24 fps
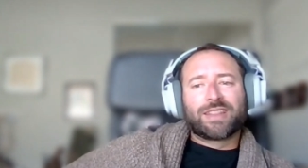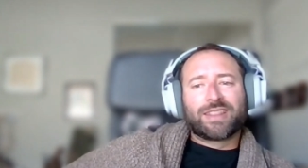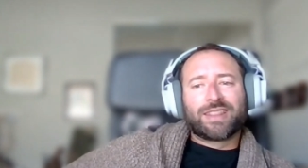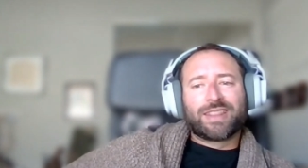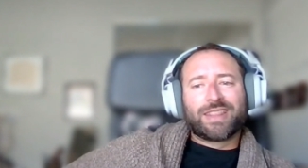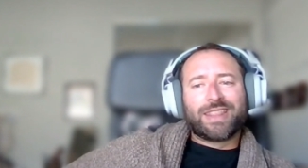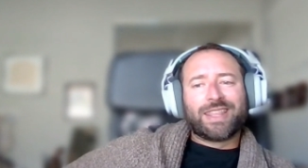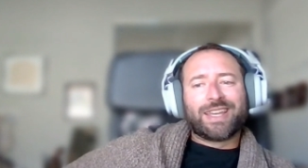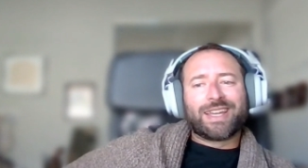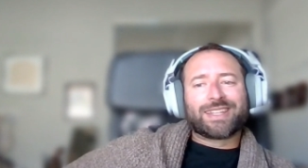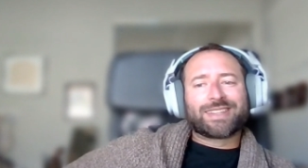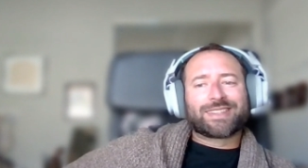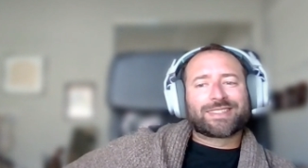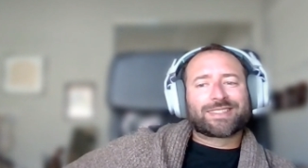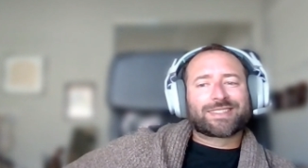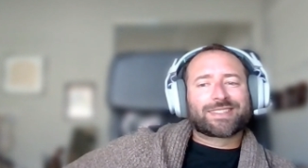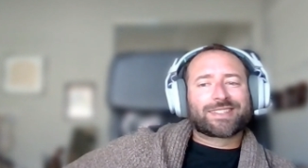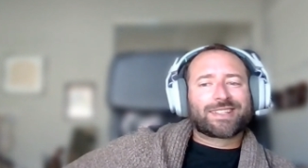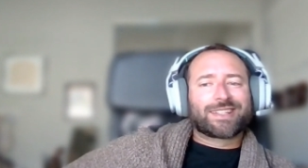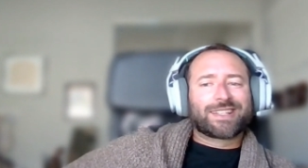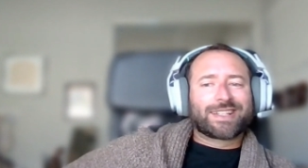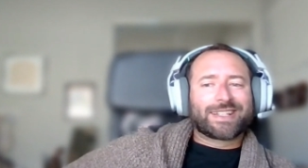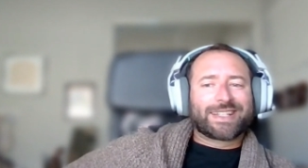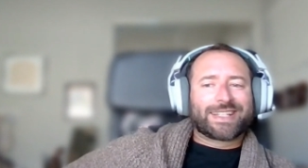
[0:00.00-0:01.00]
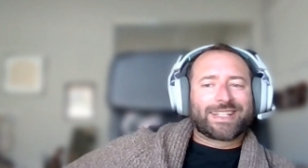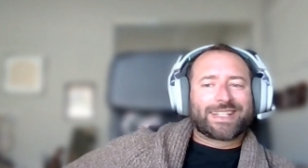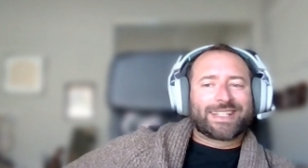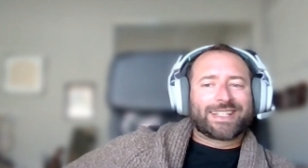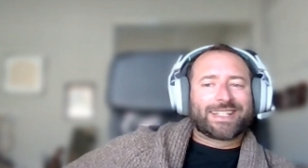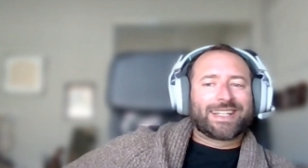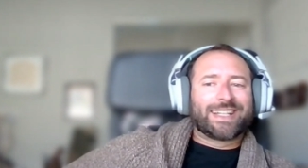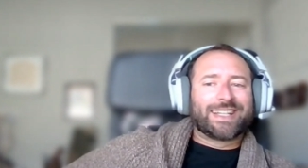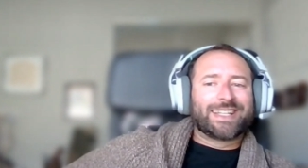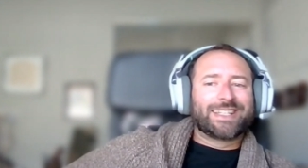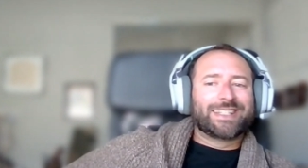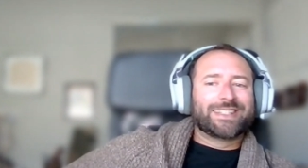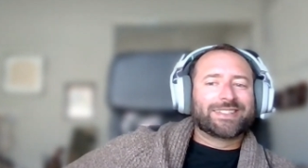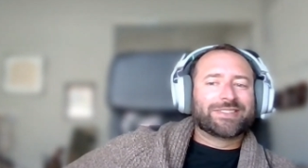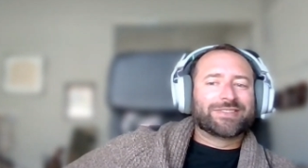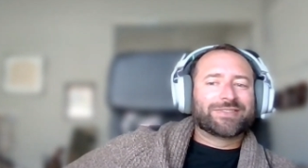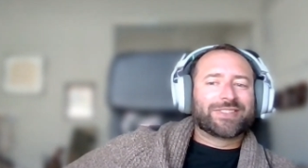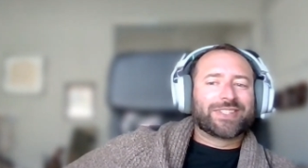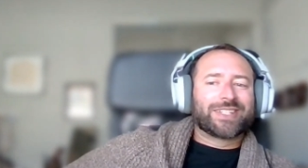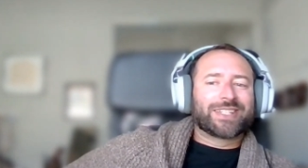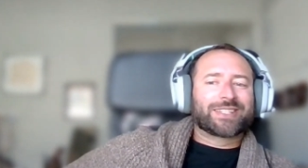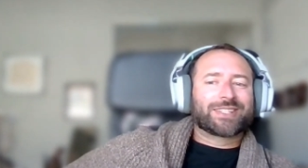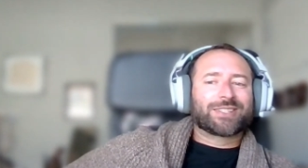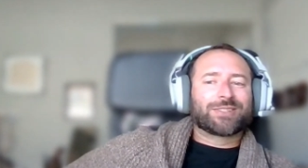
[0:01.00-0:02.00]
that's kind of
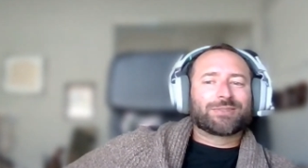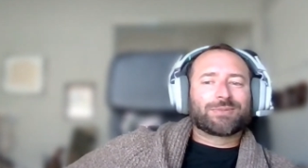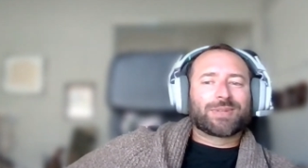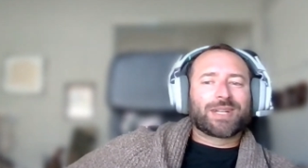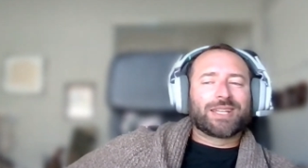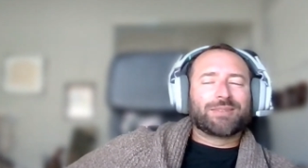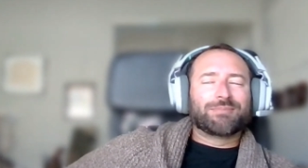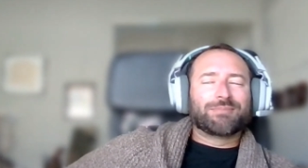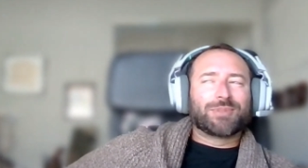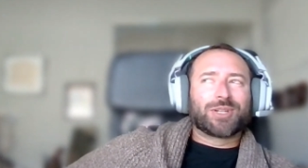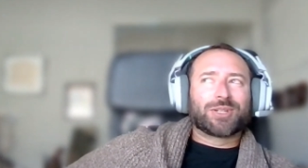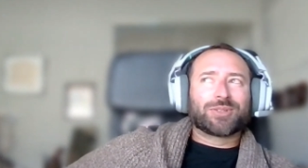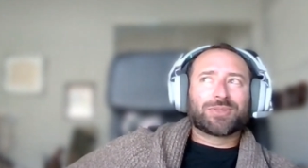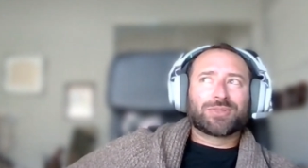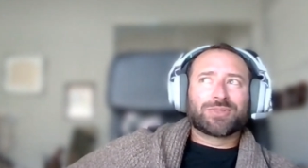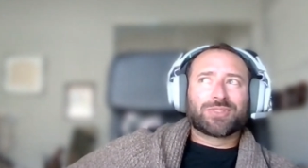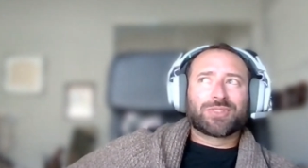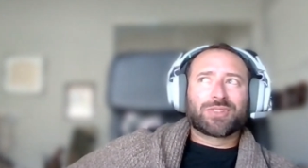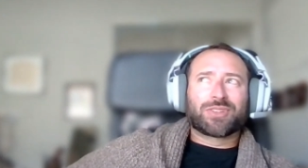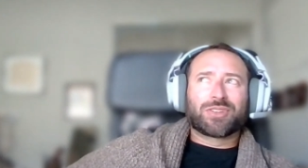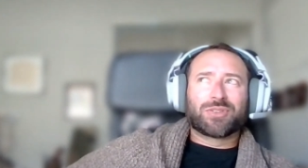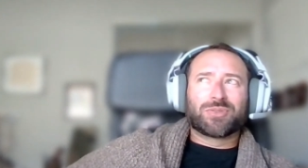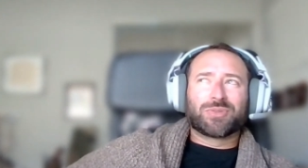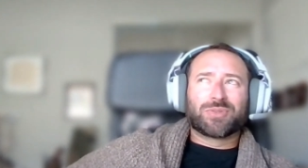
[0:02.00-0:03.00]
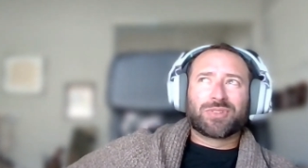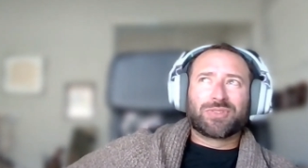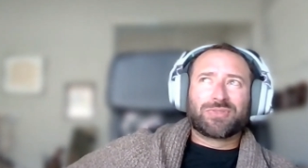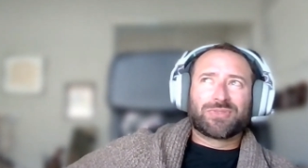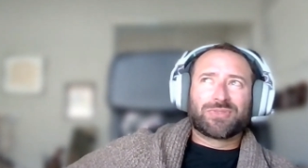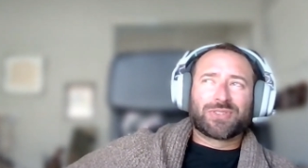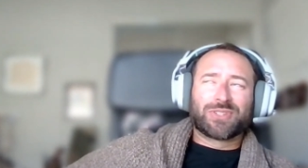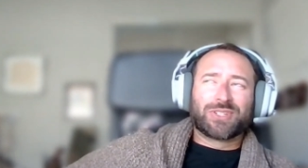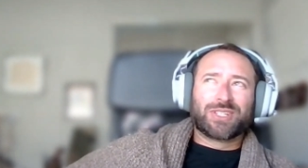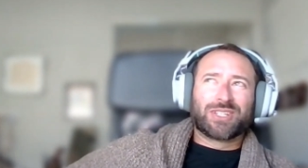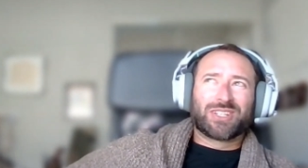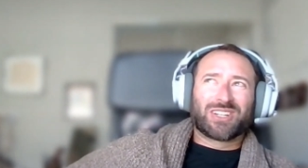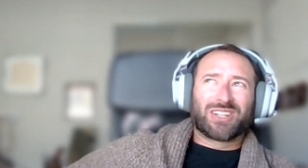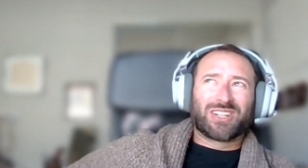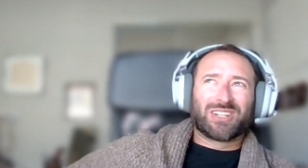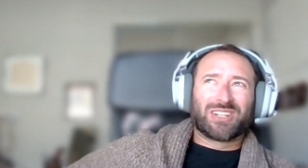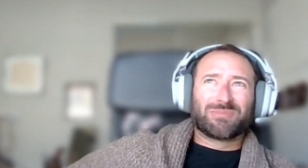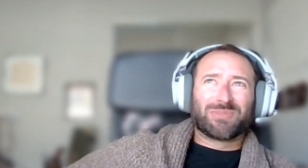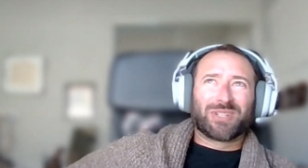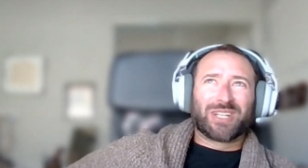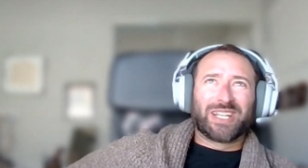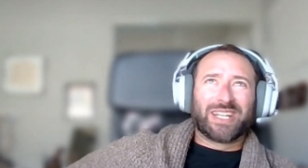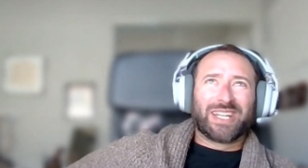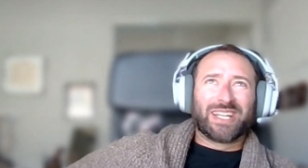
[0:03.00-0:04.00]
like the right model to go on for ecom
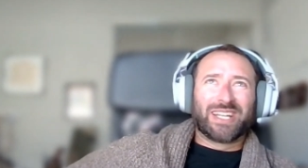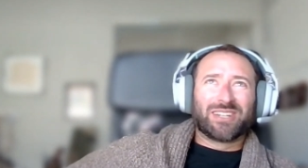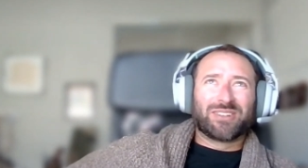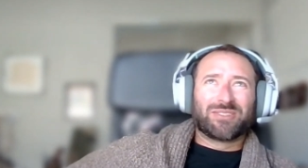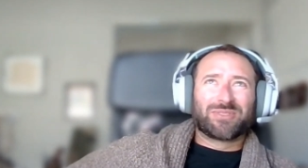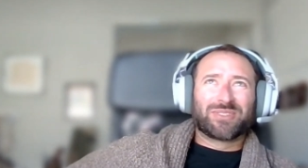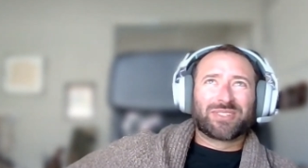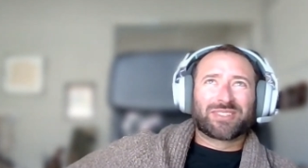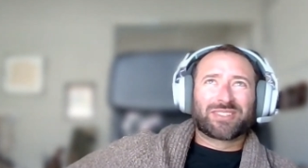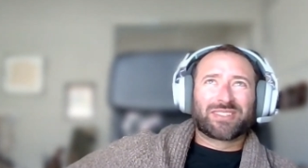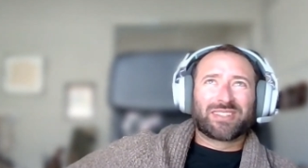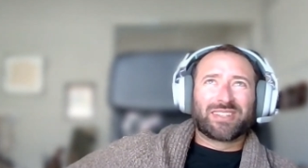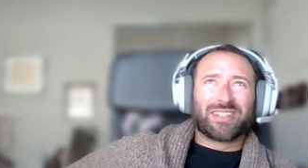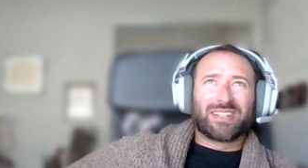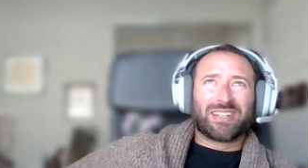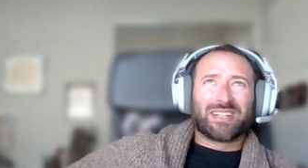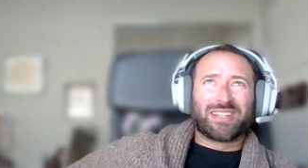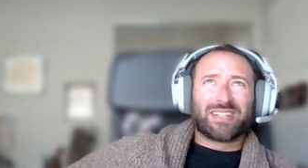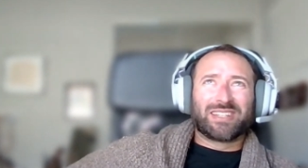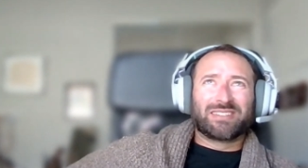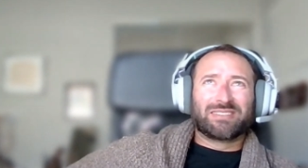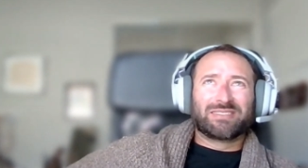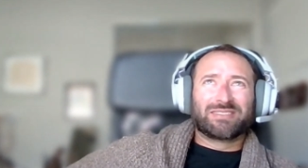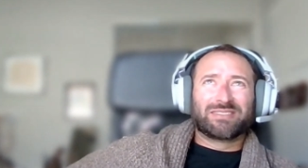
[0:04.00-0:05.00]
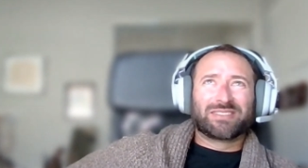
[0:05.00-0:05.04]
right now. It's not